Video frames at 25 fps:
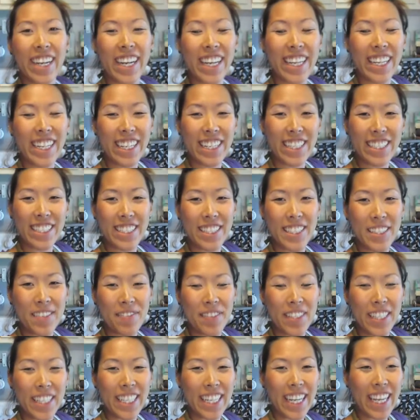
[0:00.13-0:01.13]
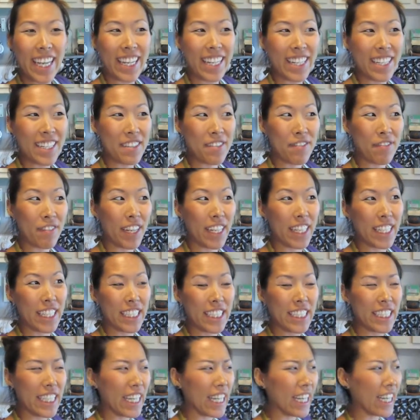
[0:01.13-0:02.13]
Hi guys, it's me and it's
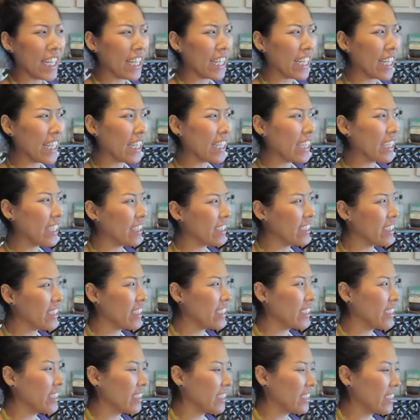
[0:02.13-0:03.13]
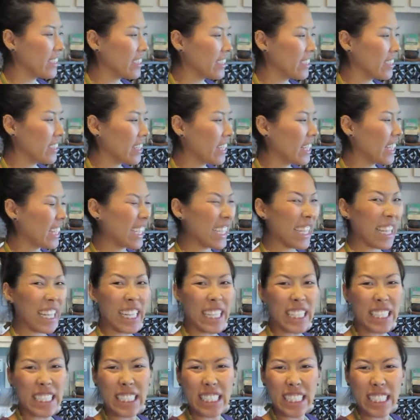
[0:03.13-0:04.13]
Veda day, I think
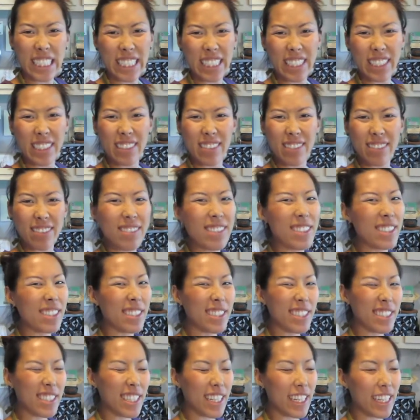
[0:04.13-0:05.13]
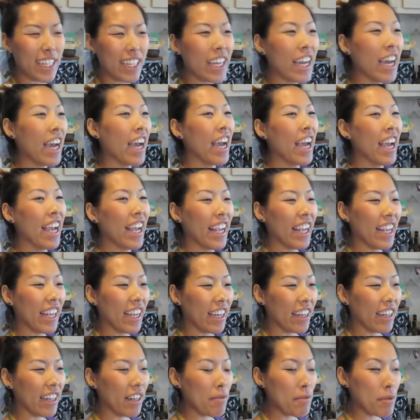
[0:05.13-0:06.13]
18 is today.
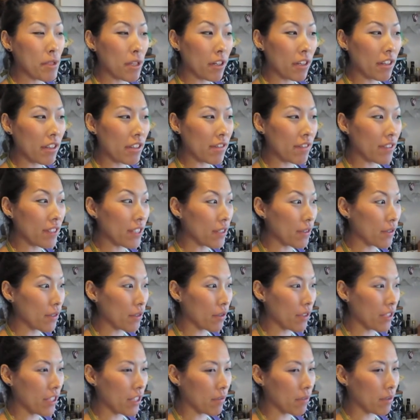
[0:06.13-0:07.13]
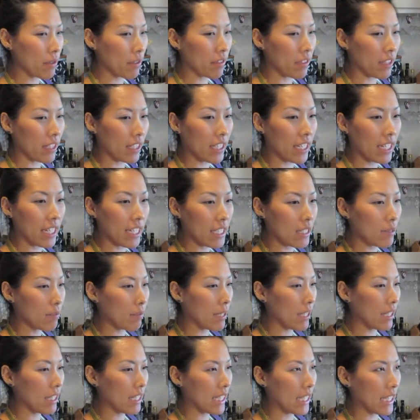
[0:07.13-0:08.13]
And I'm sorry this video is going up so late. I
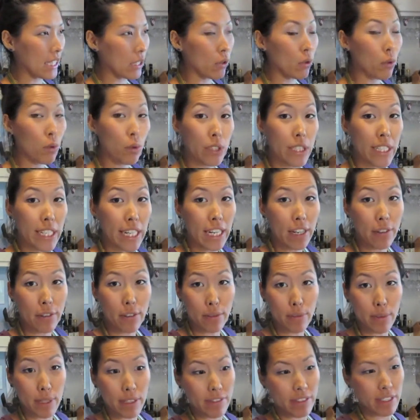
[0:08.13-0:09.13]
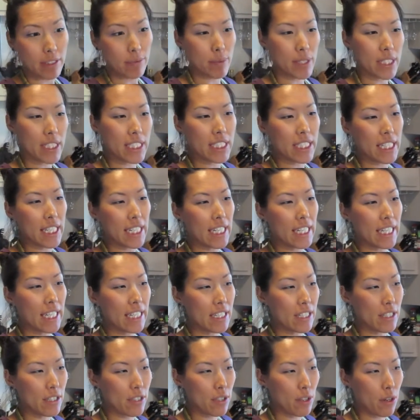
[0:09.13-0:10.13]
spent the whole day out with my family today
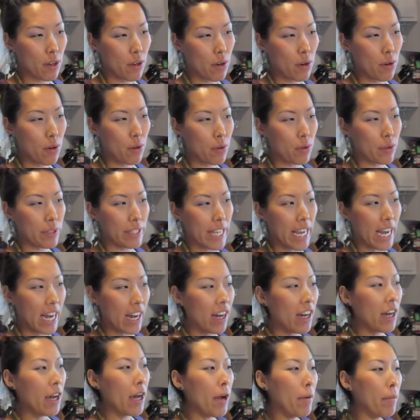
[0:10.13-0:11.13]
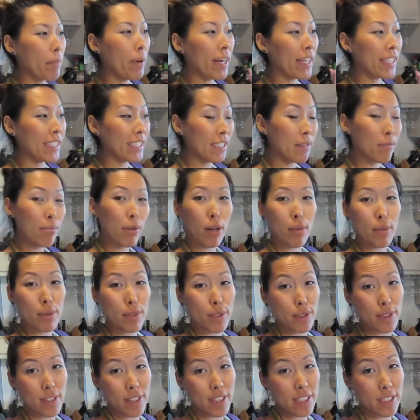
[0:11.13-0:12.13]
and so yeah. But I did
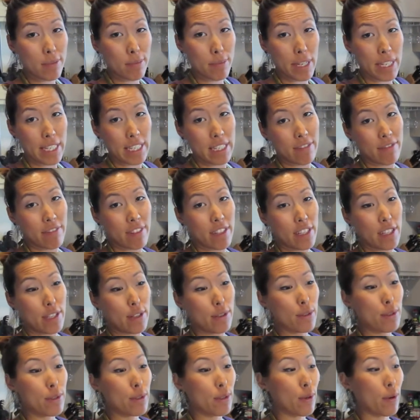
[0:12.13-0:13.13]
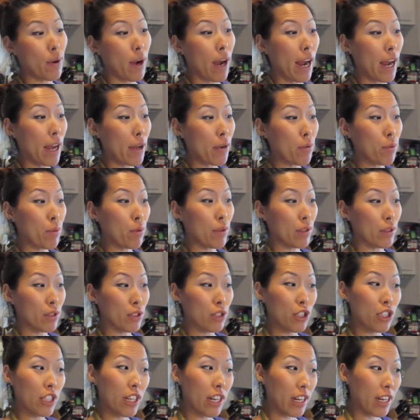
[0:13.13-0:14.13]
promise you guys a baking video so I will
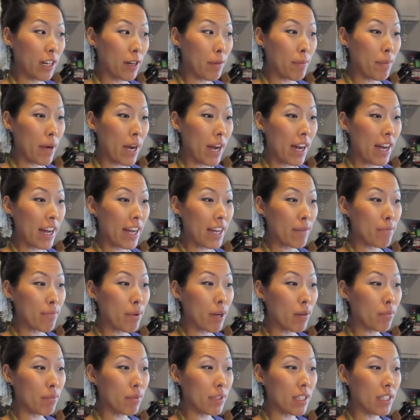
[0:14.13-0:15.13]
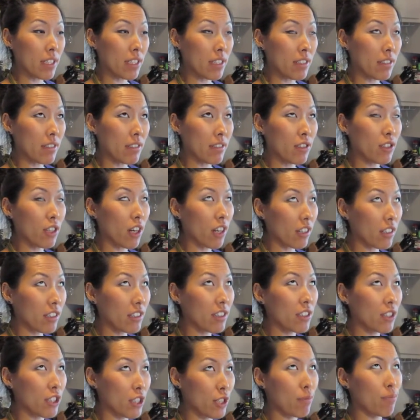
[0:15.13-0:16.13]
share my pumpkin,
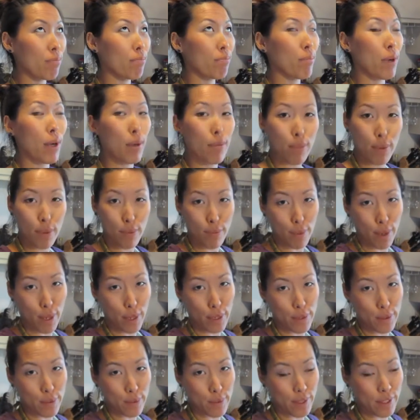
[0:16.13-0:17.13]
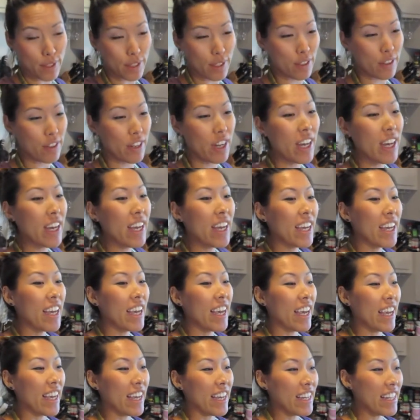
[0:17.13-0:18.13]
chocolate chip pumpkin bars with you.
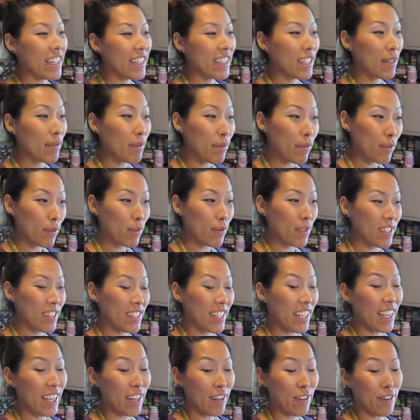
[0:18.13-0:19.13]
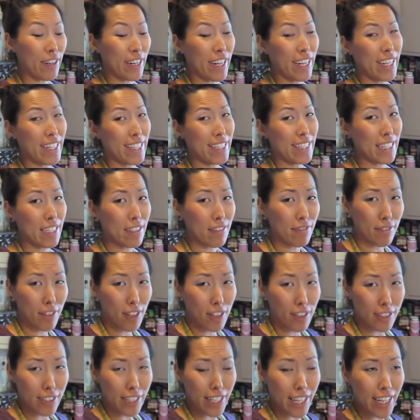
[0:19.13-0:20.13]
And some of you would say, okay, it's not
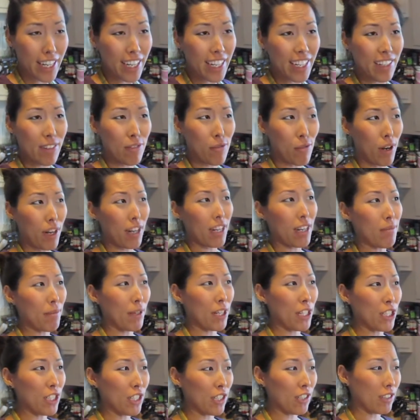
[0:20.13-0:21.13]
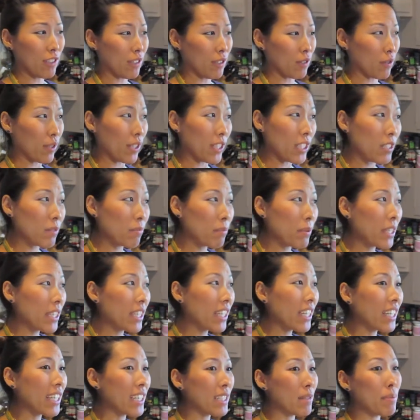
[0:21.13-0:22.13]
fall yet. Why am I sharing this
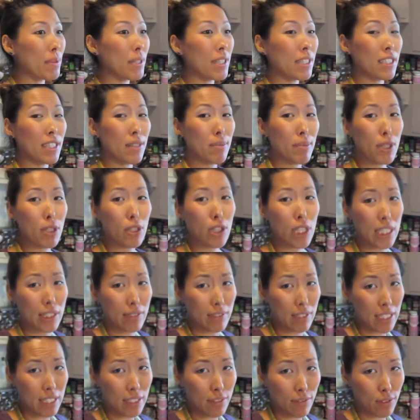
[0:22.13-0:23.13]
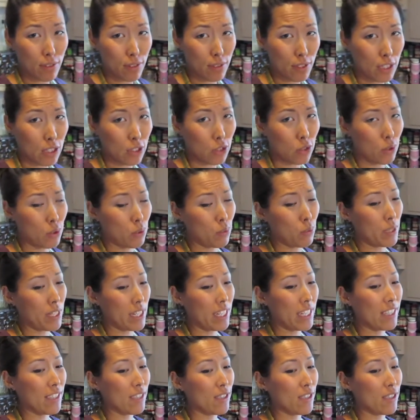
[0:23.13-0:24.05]
recipe? And it's because I've been craving it for like two weeks.